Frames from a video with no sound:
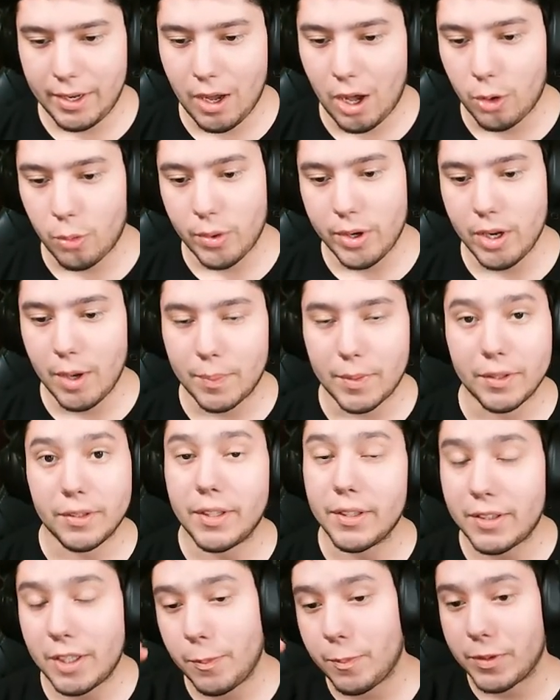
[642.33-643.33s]
Henri up to
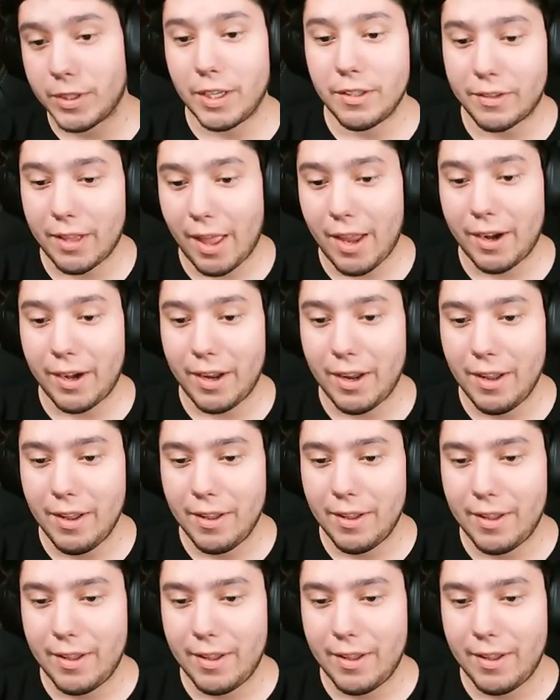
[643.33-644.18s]
60% sanity,